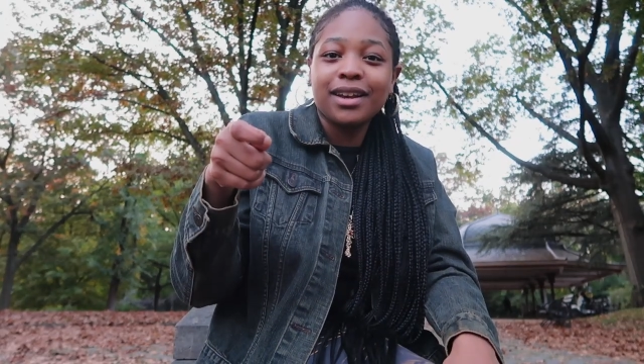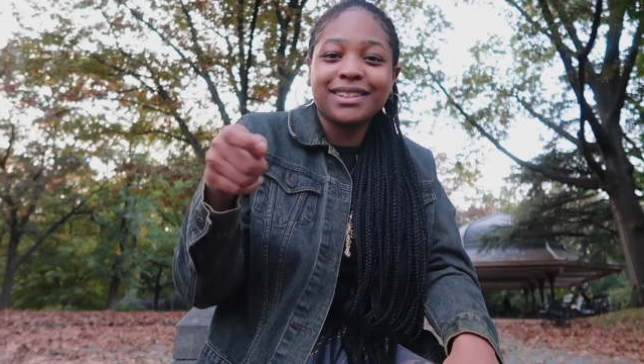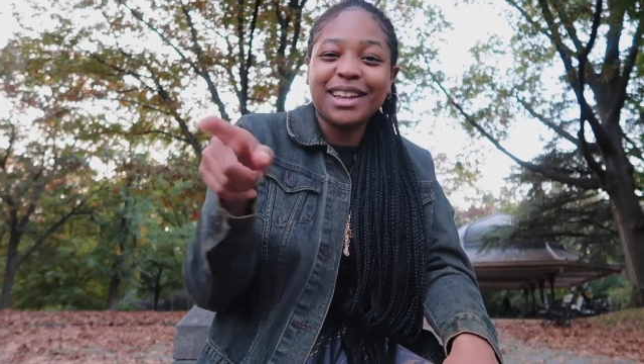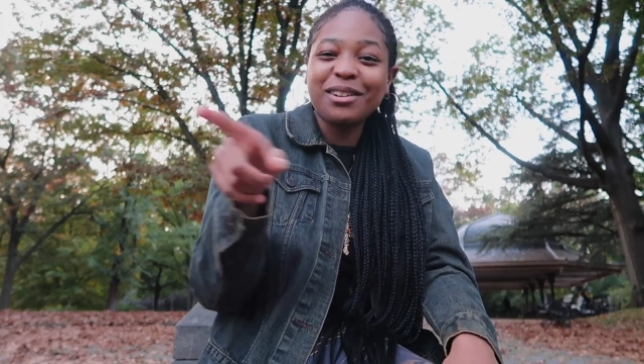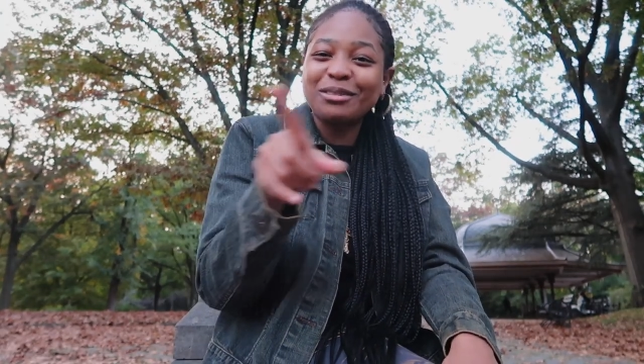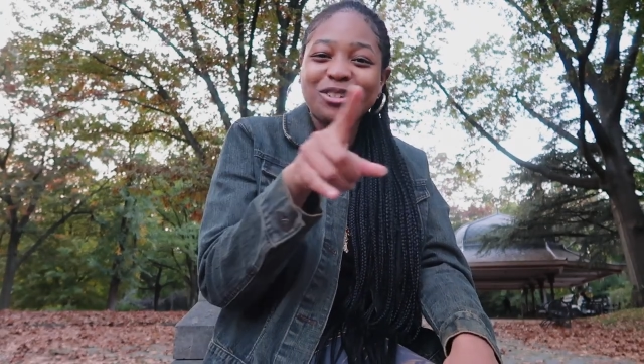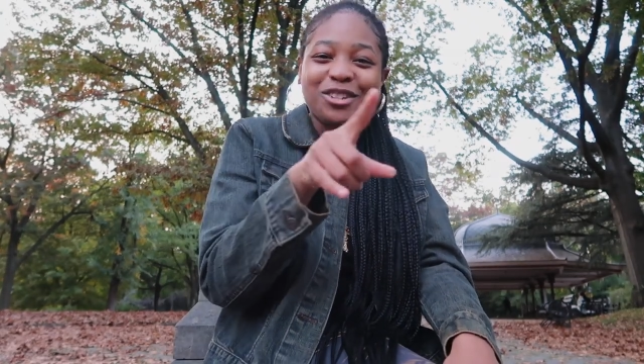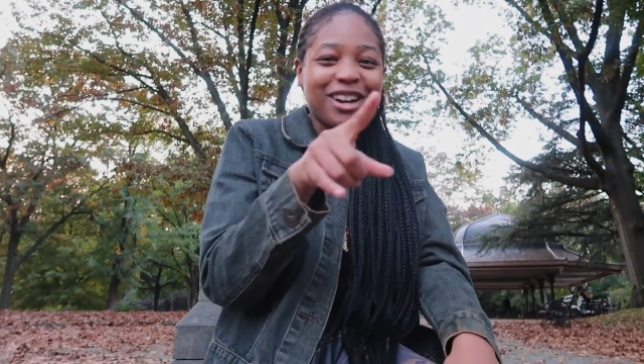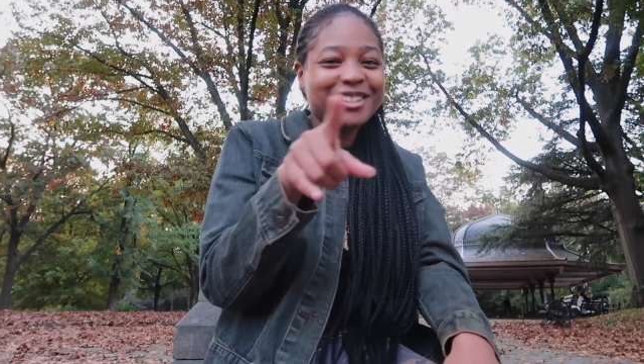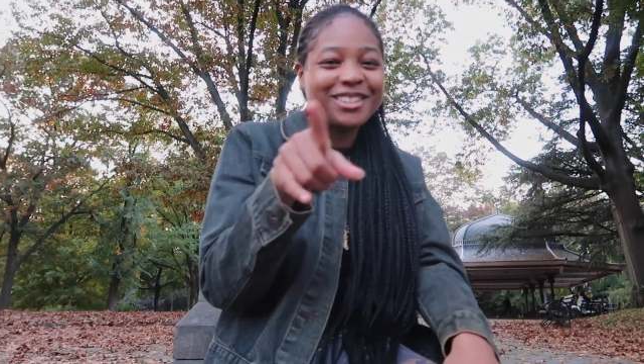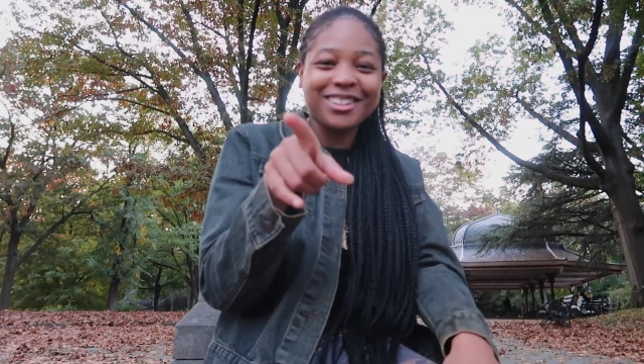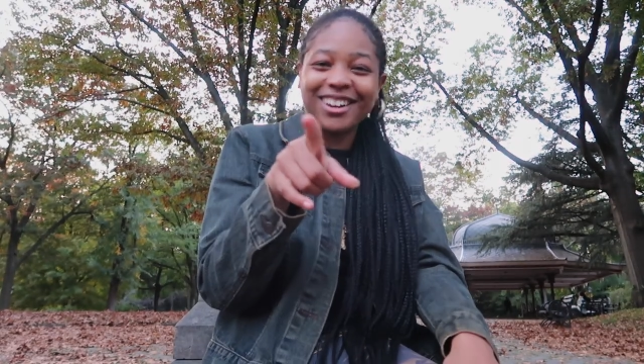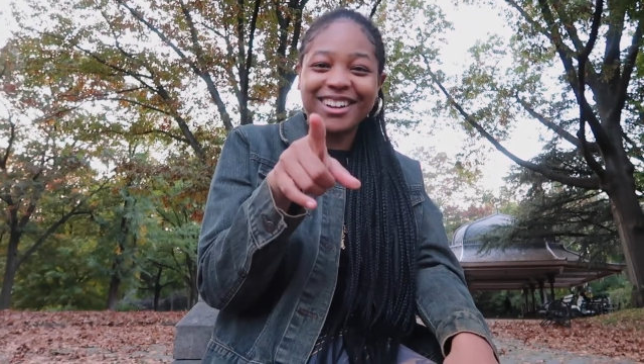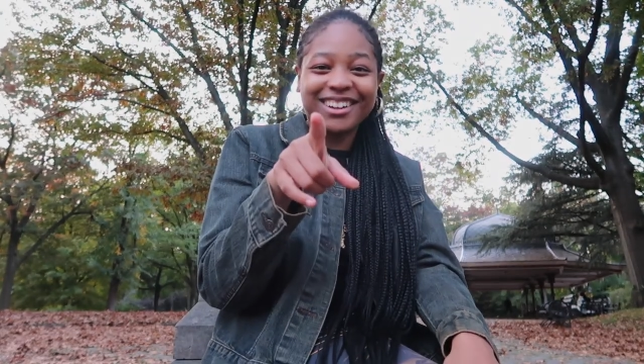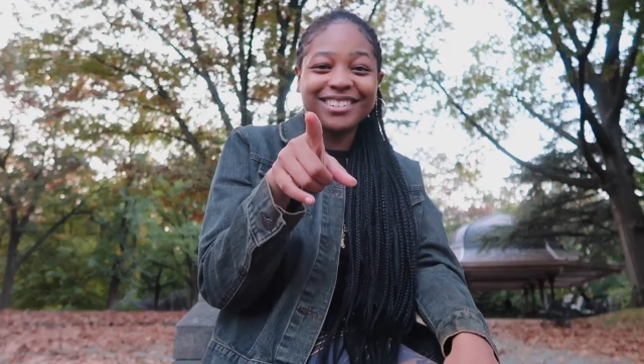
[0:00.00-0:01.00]
I don't trust
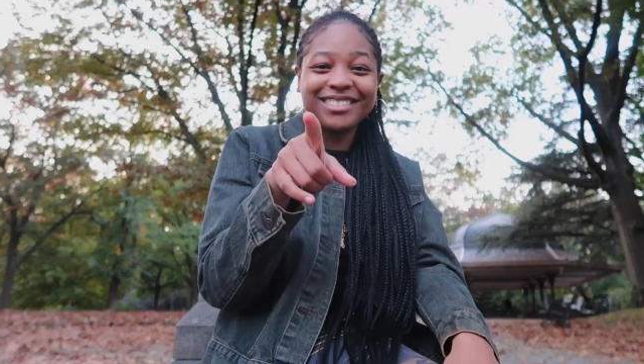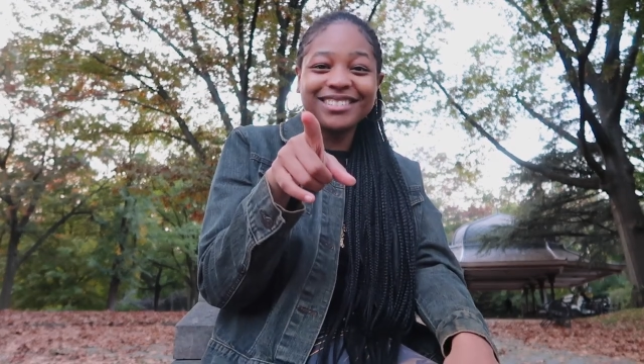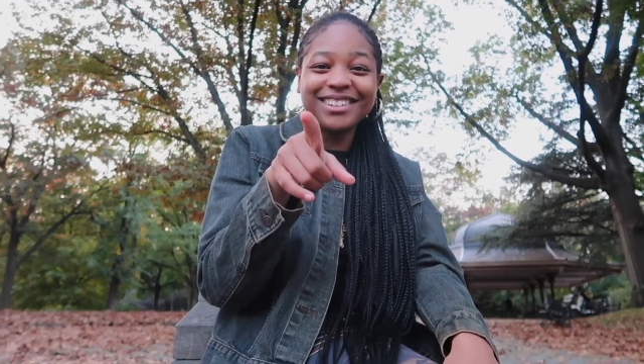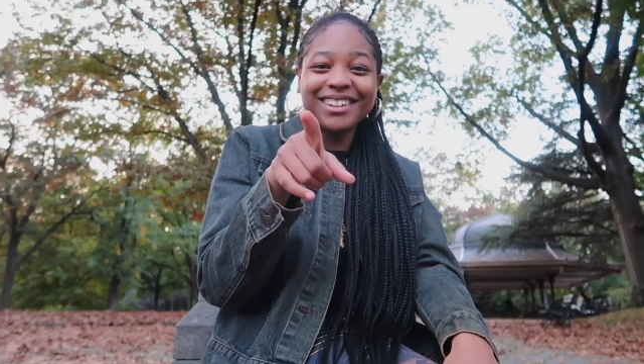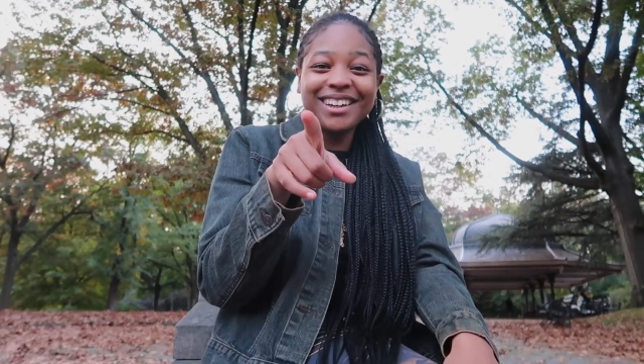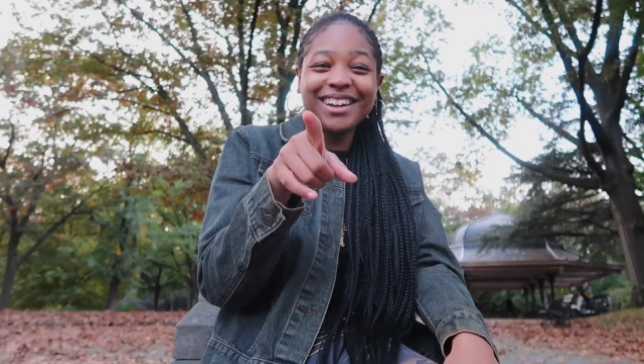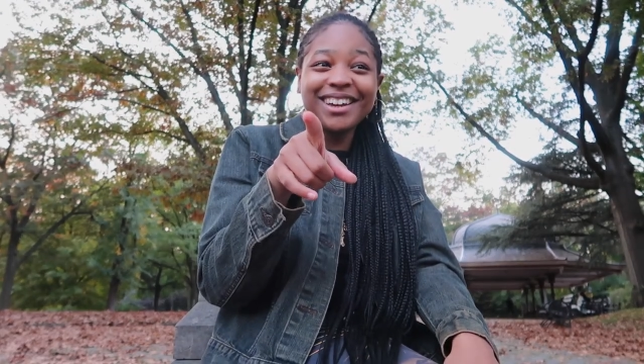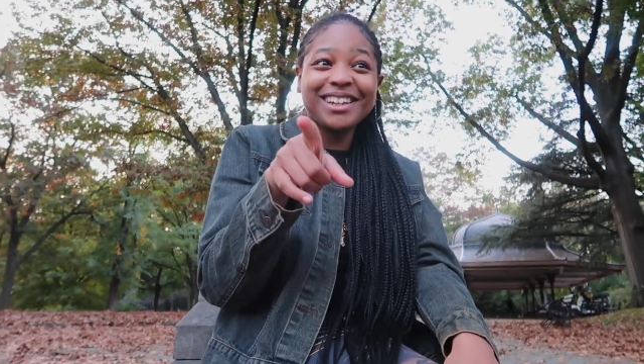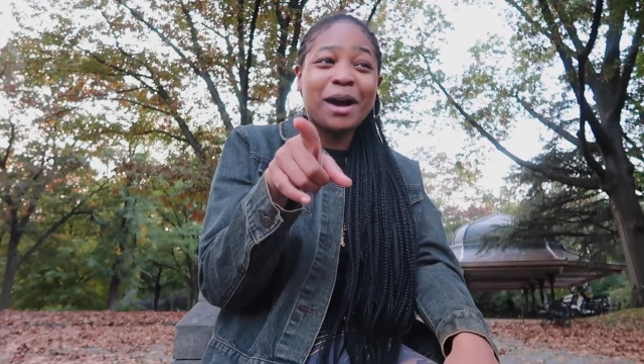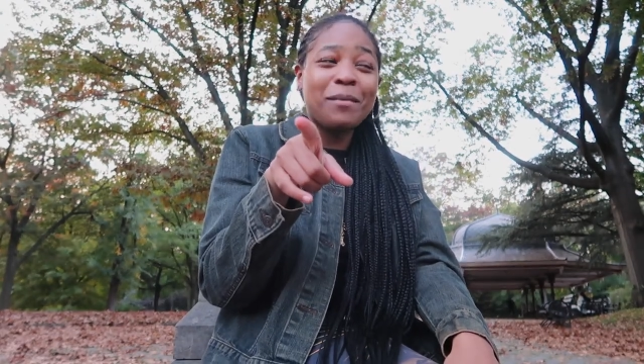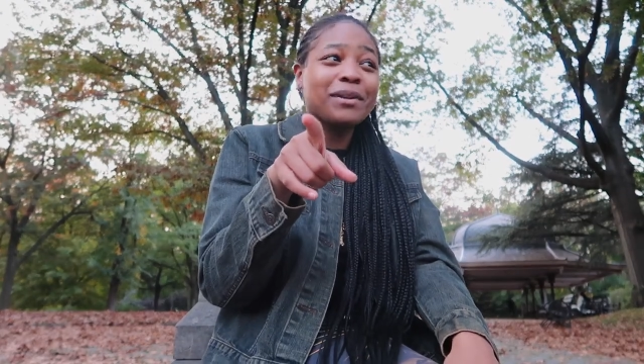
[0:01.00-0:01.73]
y'all. Y'all